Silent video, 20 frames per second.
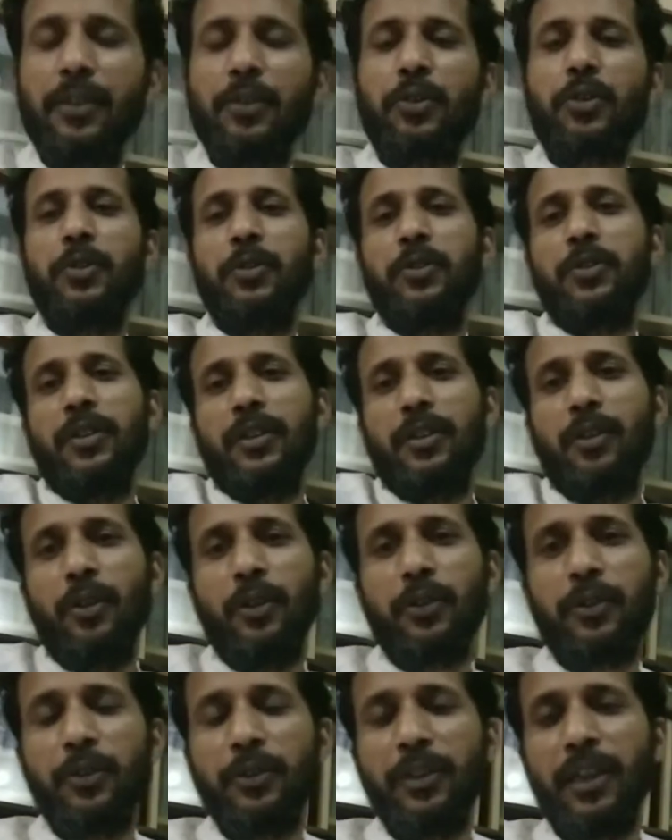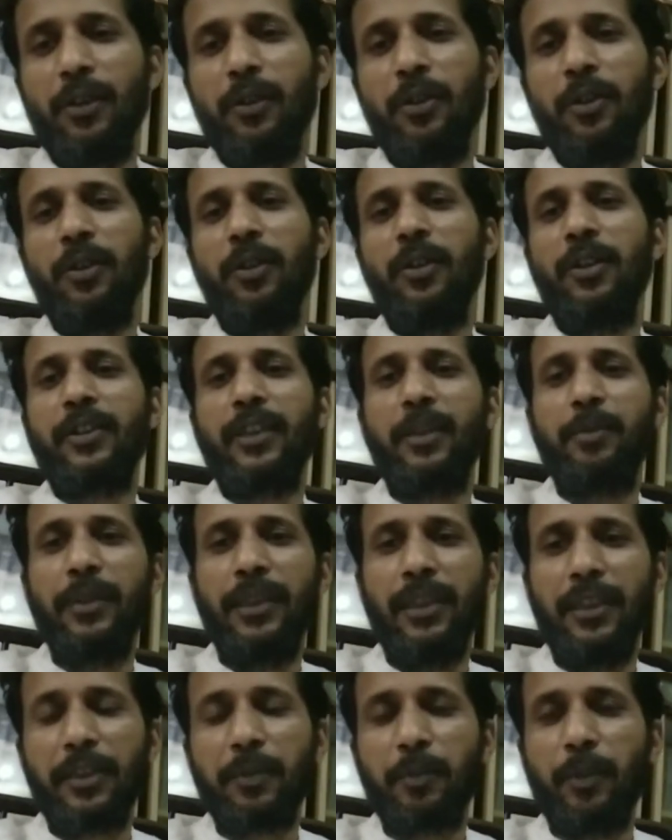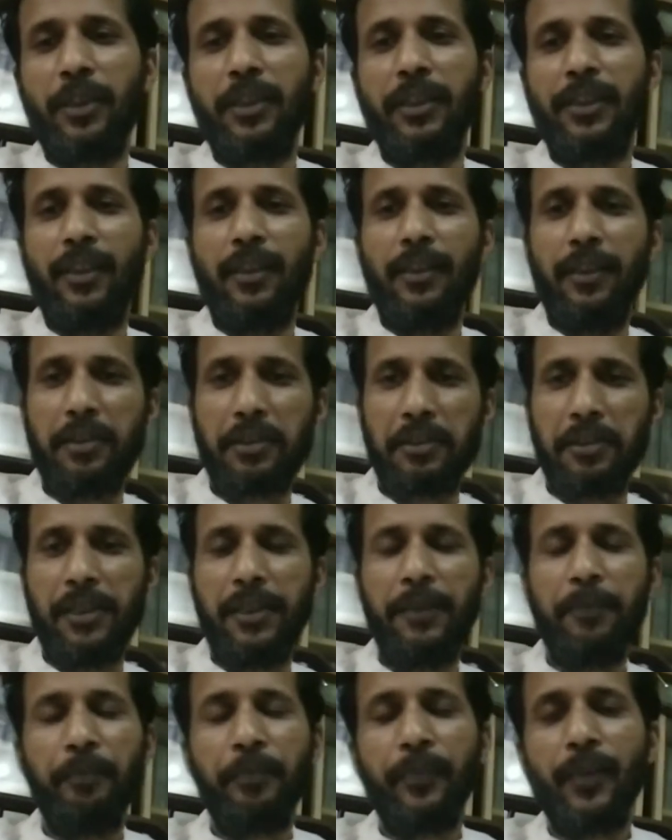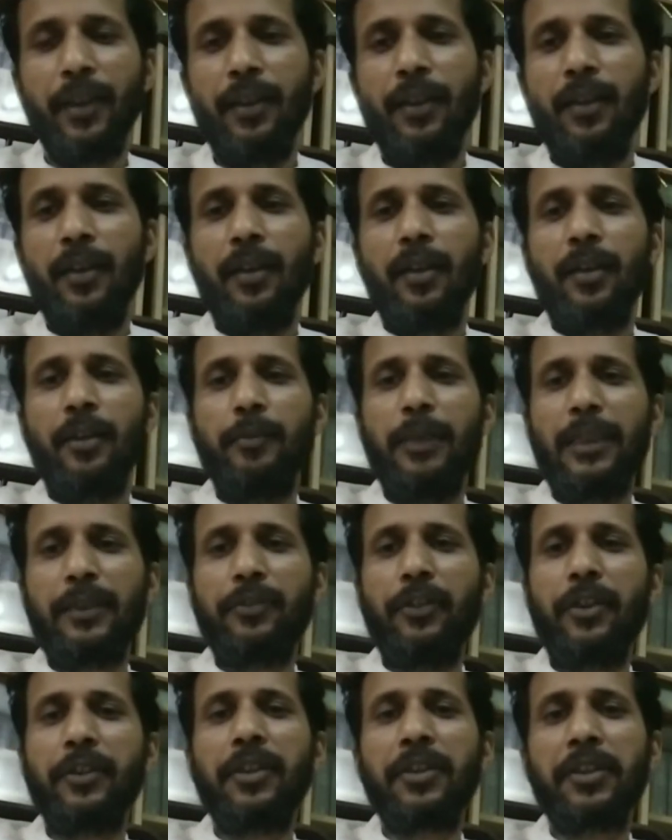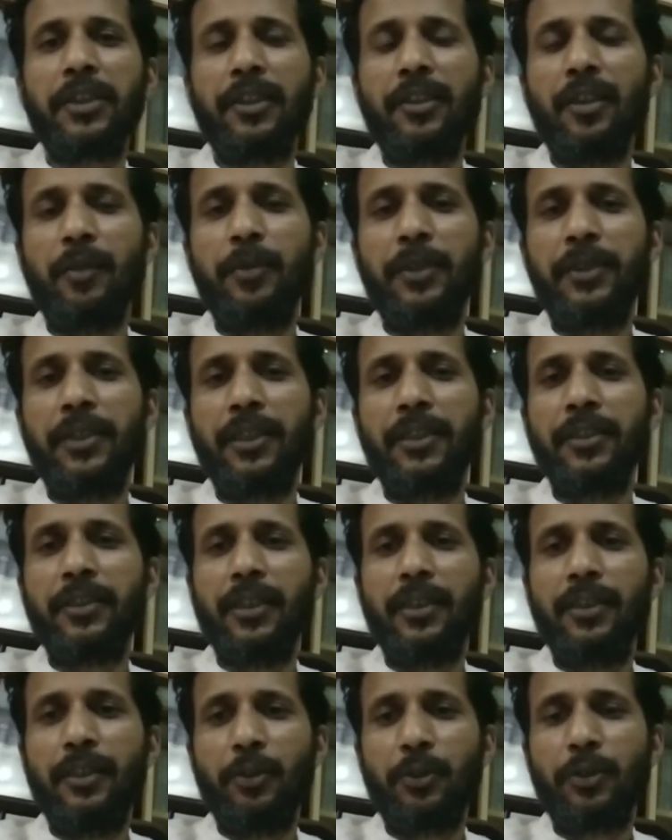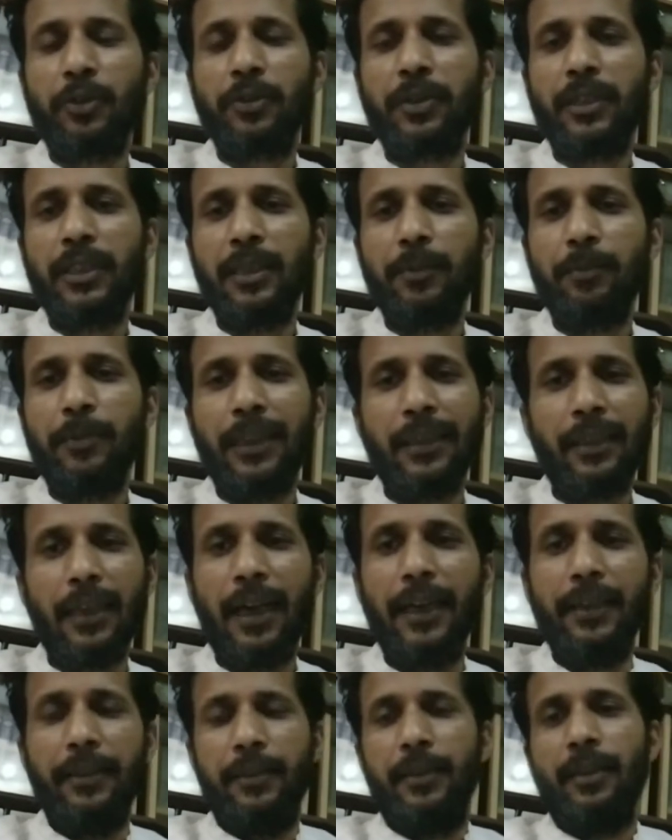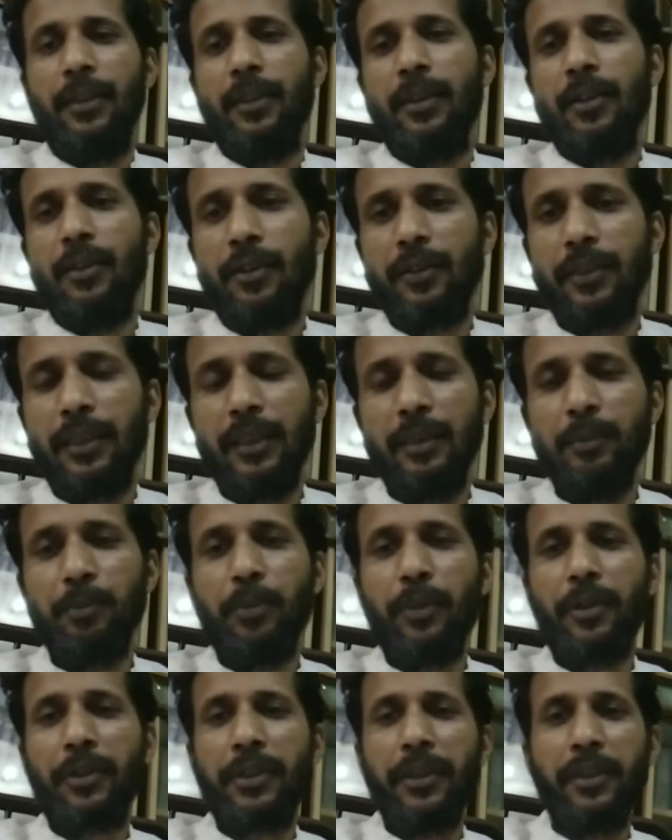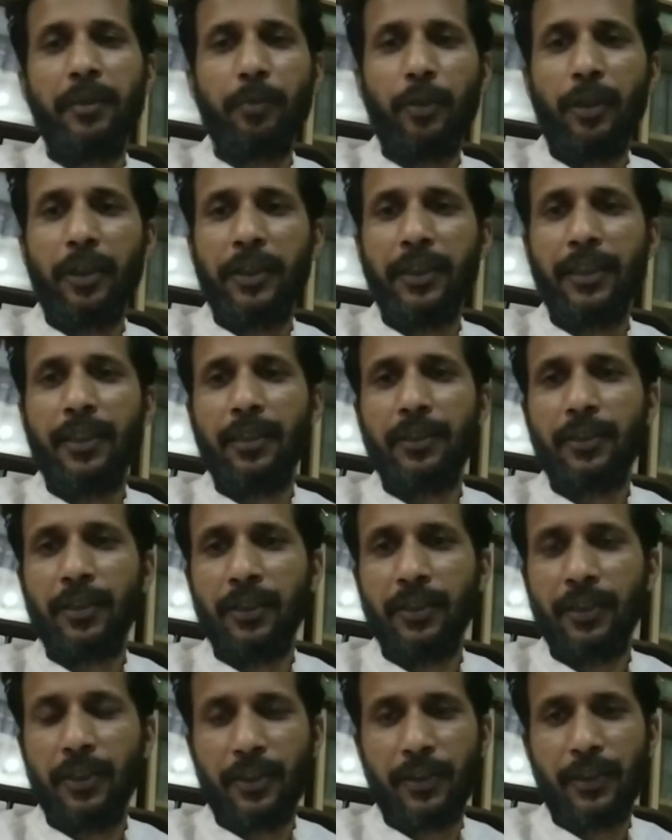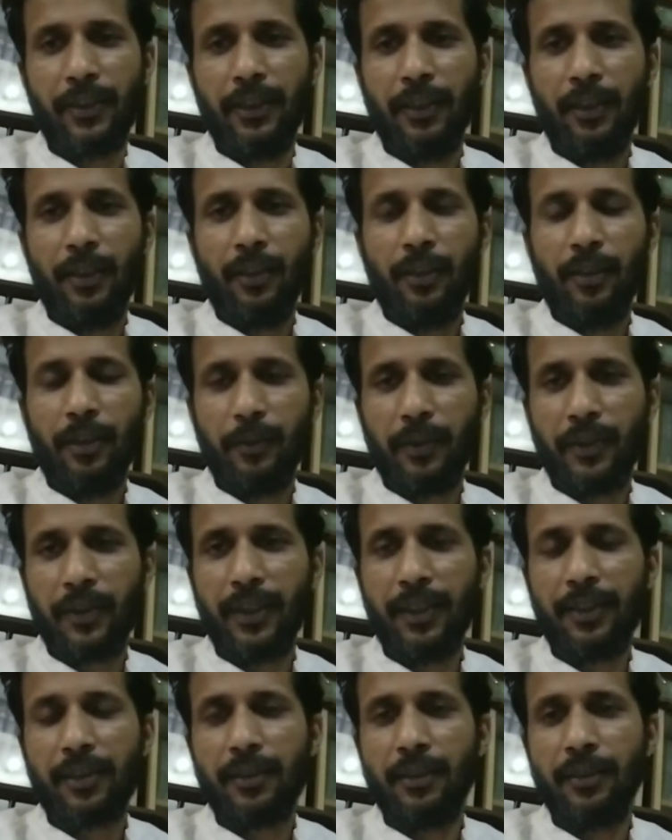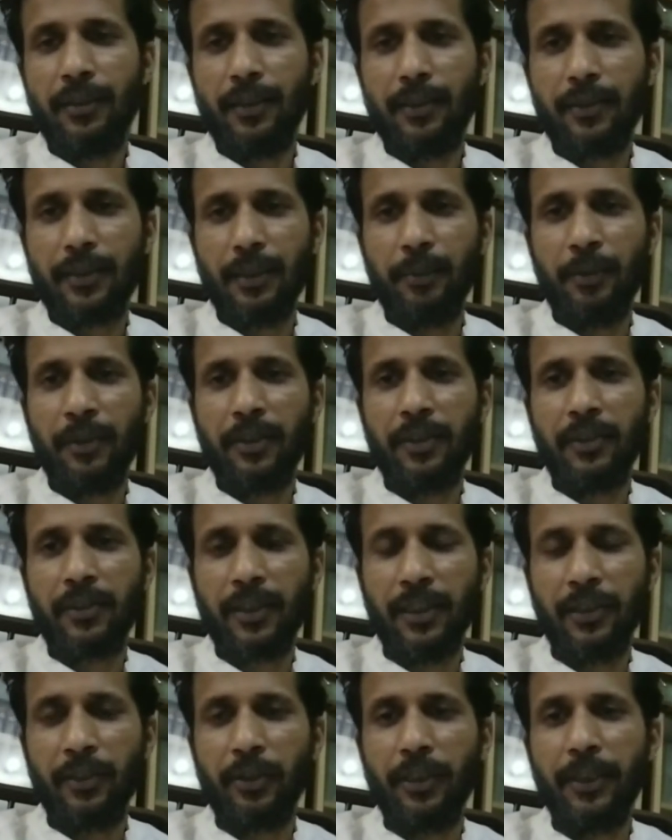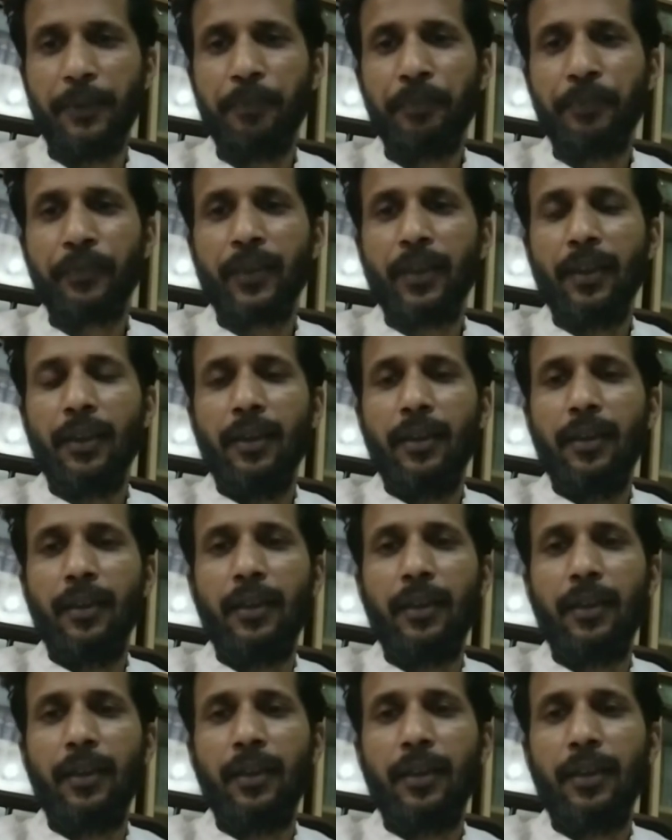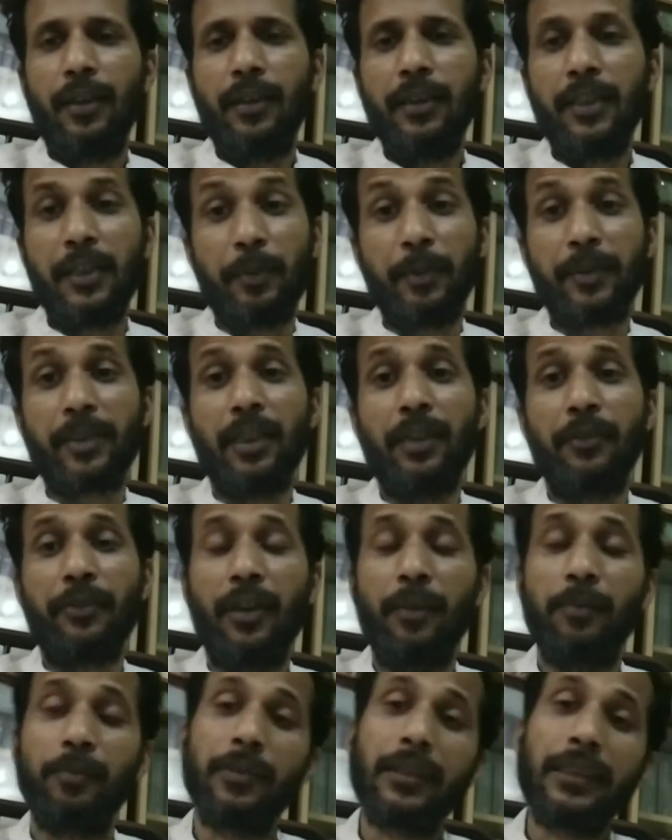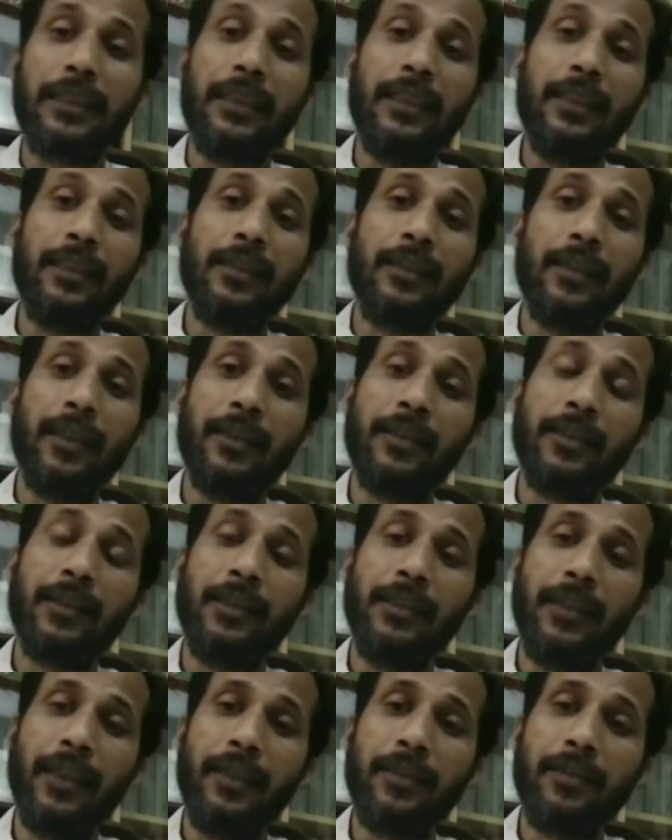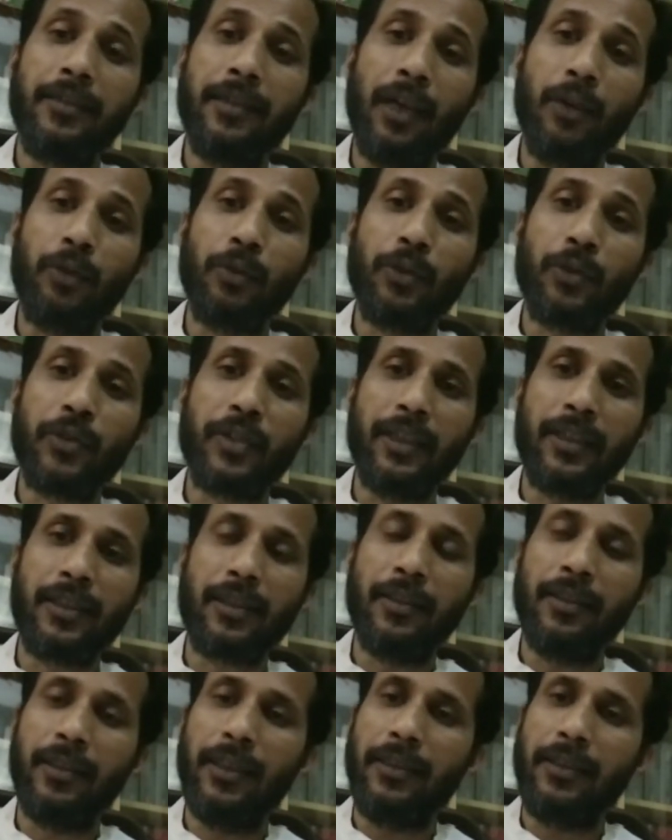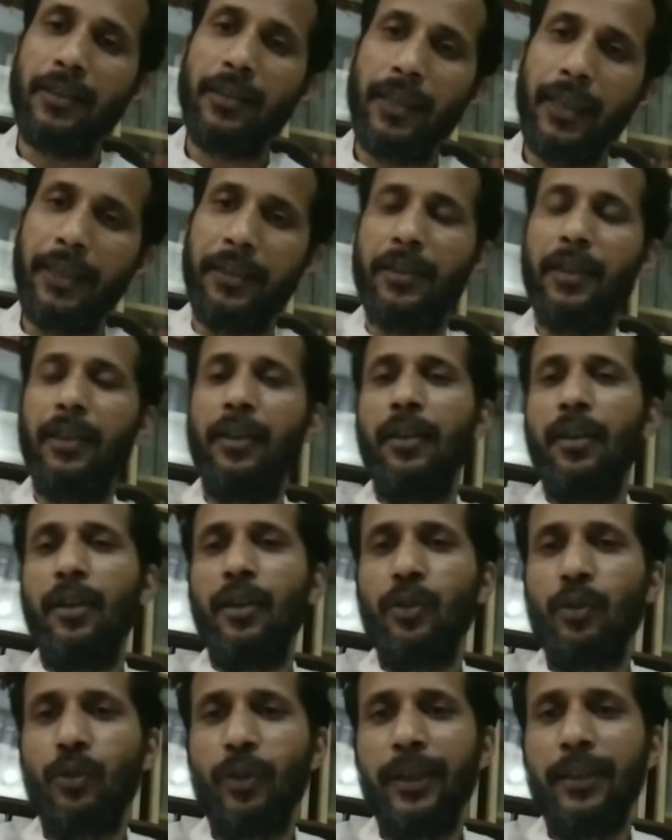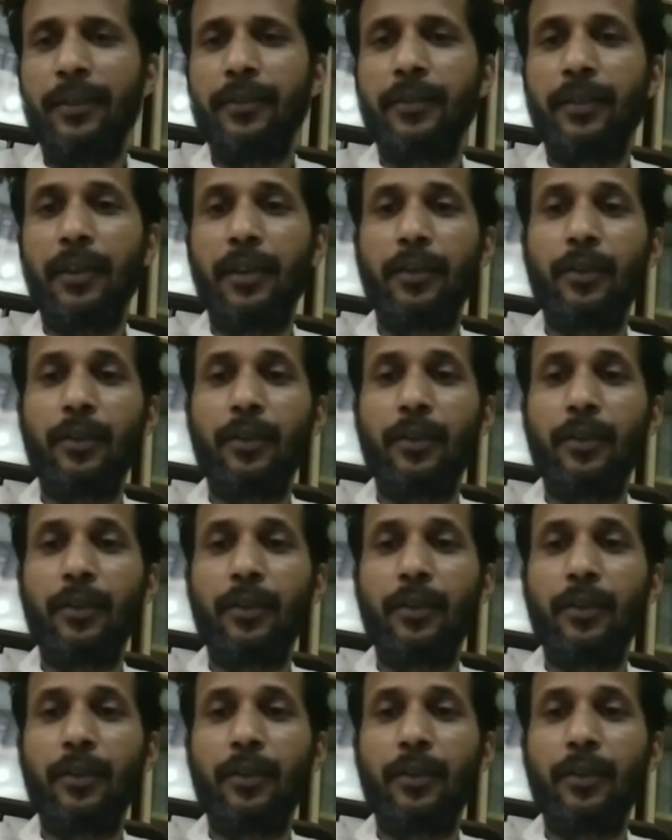you should go through the whole lot of English political history, but for the sake of literature you should keep an eye on the important political changes of the 16th and 17th century, especially from King Henry VIII down to 1688, when the